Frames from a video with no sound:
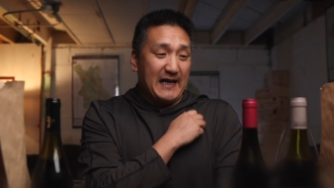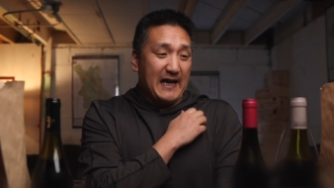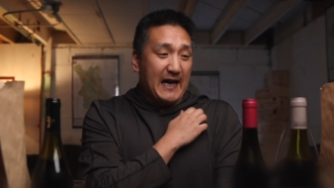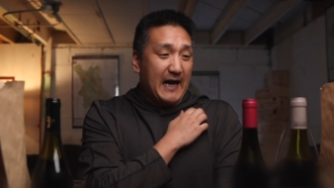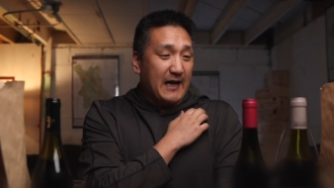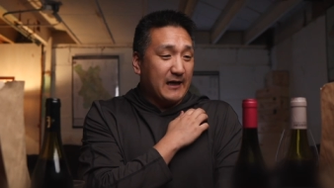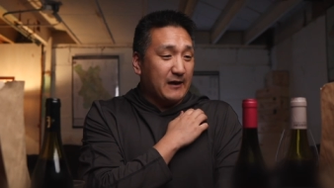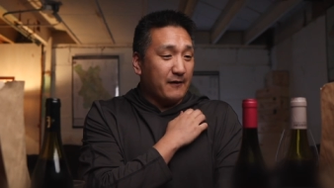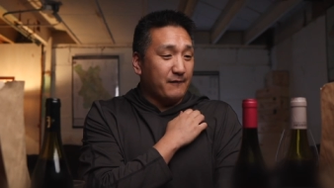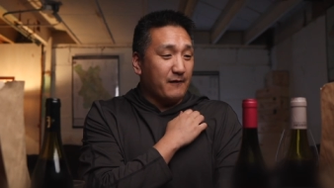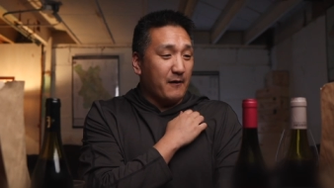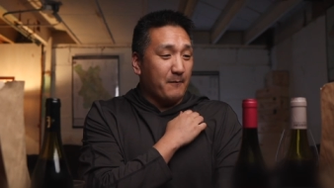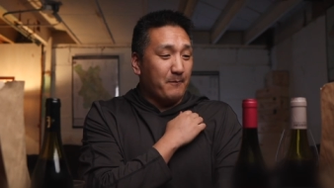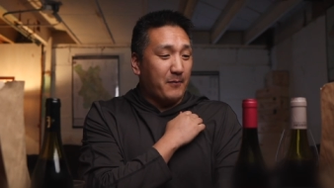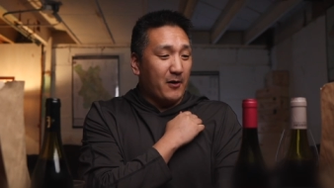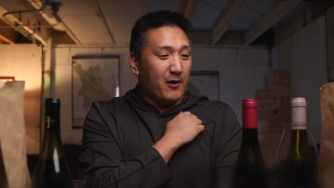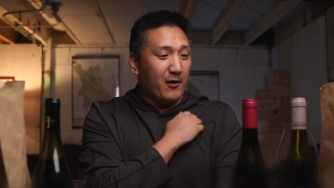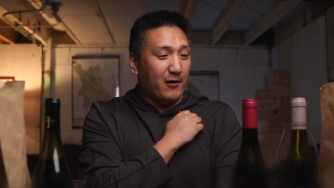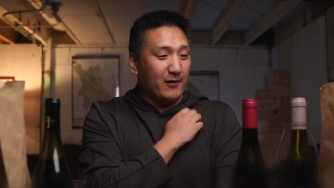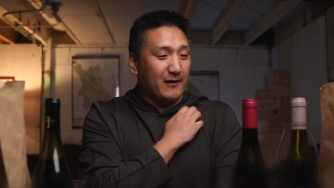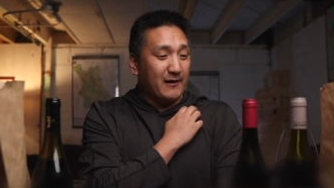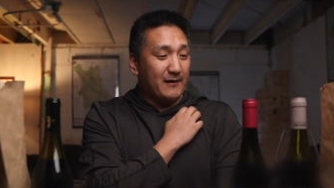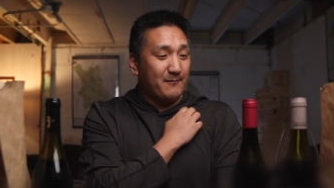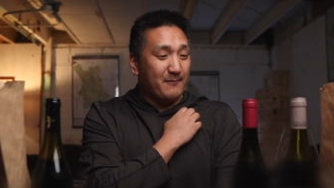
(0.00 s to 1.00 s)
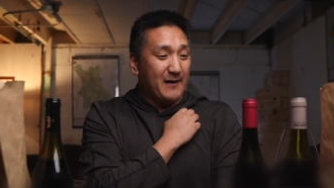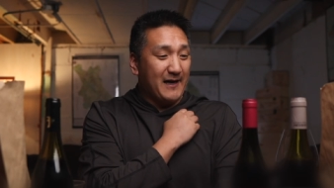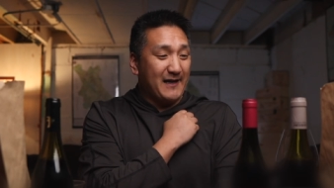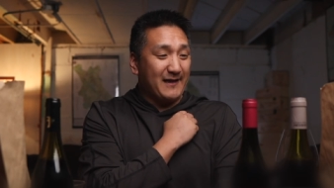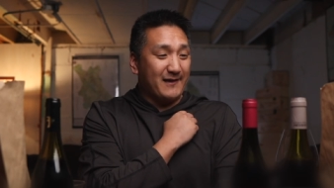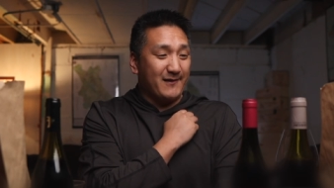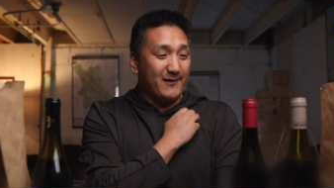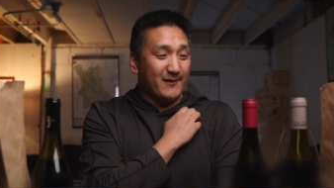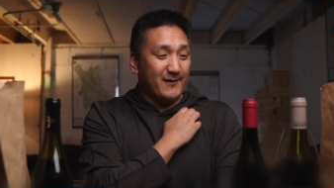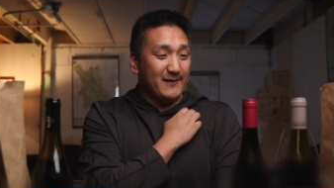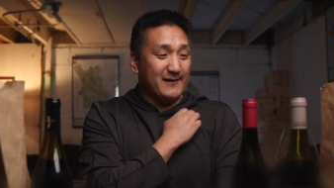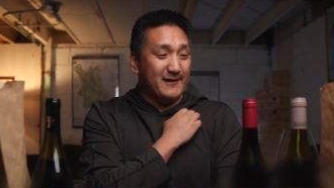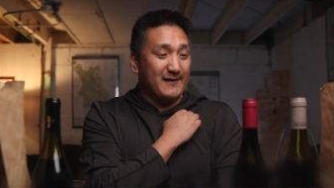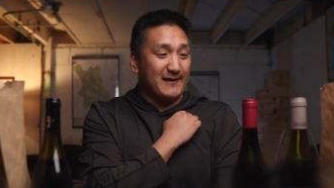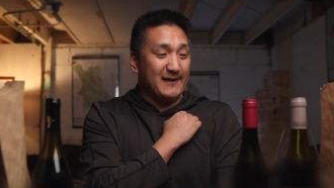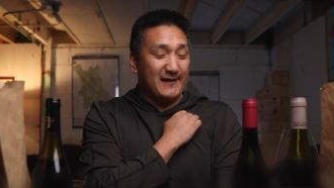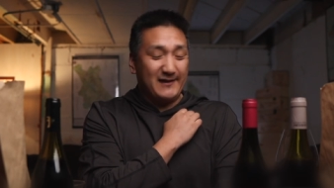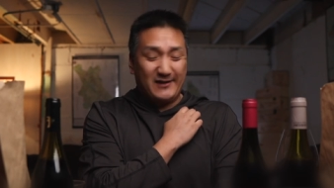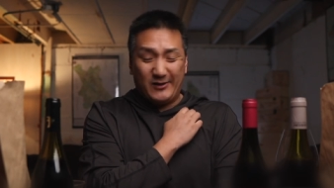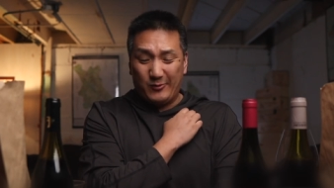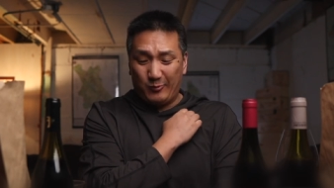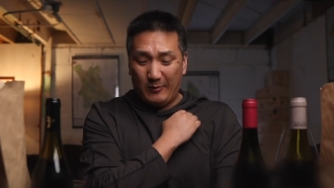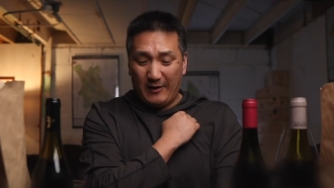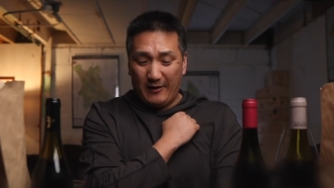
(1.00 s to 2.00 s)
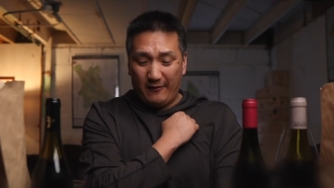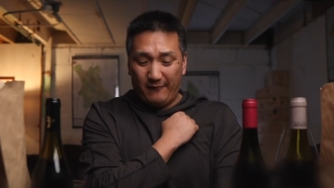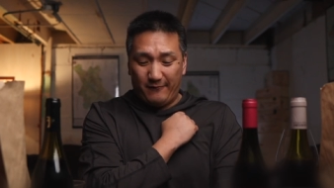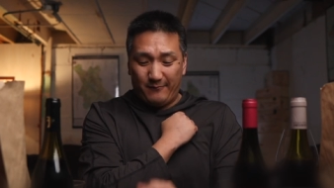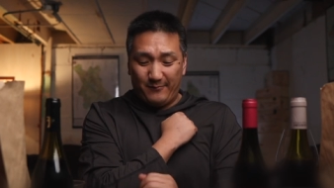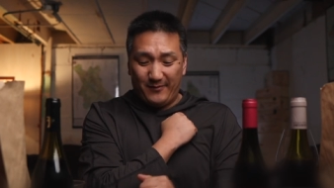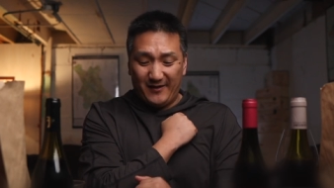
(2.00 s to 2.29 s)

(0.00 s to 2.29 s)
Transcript: a heck of a bargain. My goodness, 12